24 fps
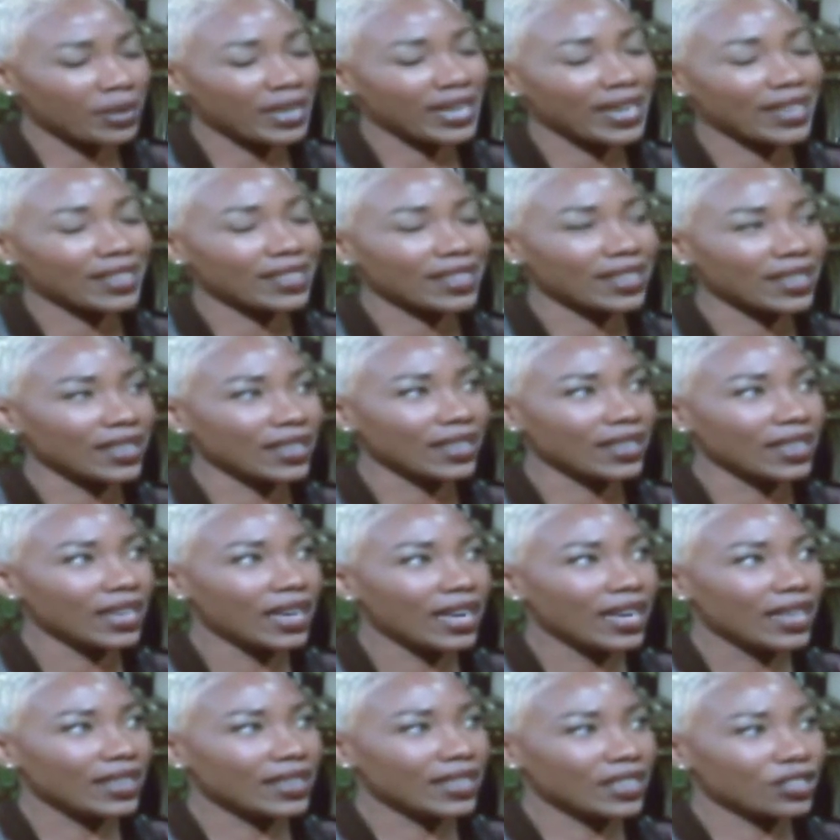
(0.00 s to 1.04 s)
And I think
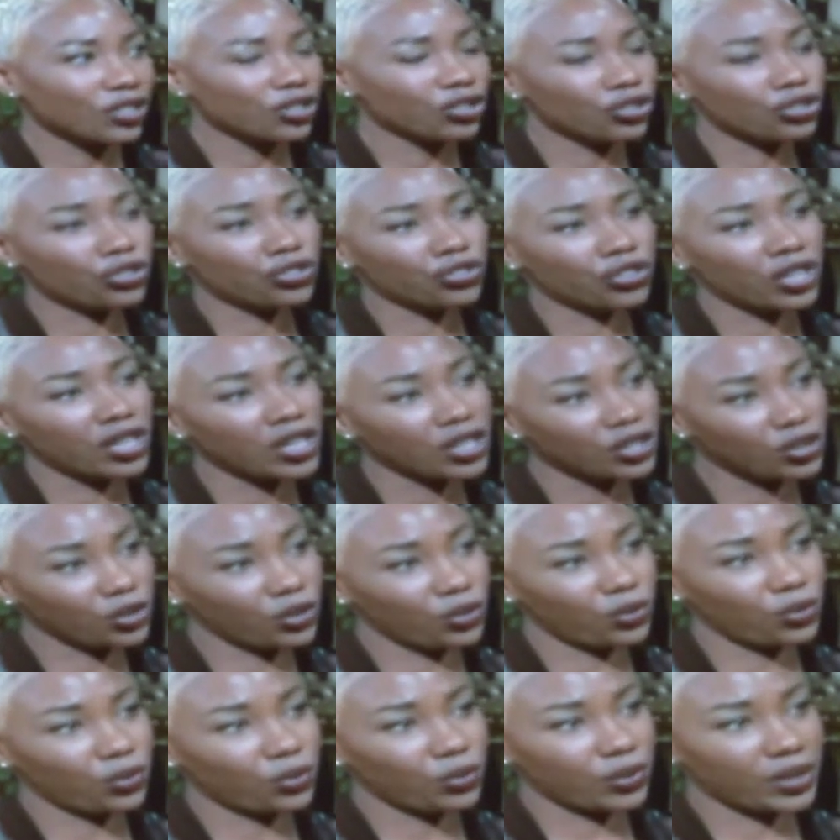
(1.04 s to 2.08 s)
that's the
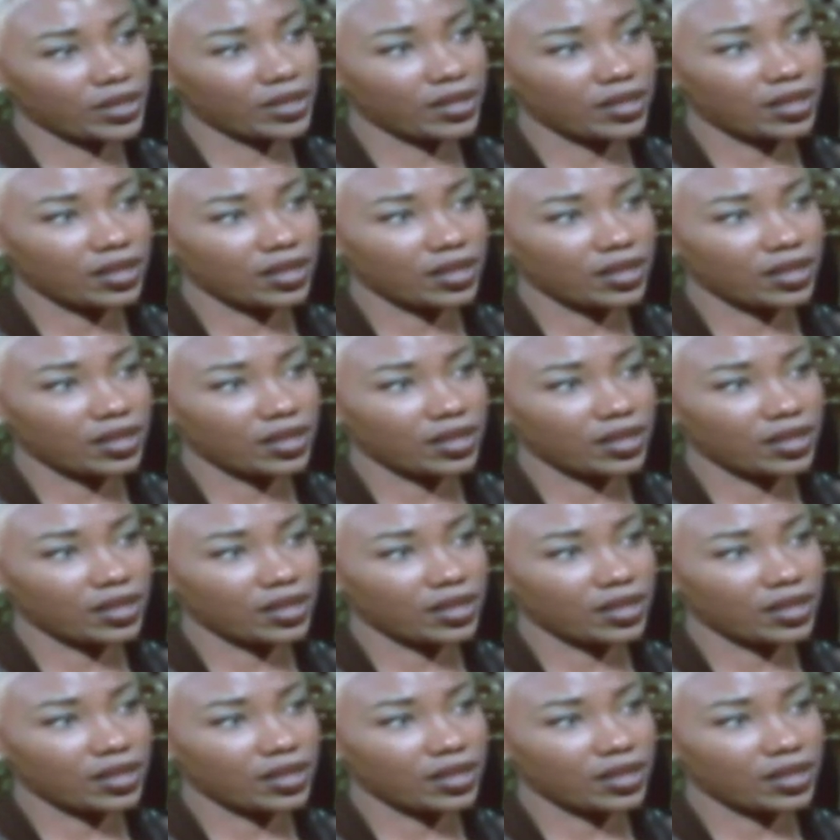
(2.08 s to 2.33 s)
struggle with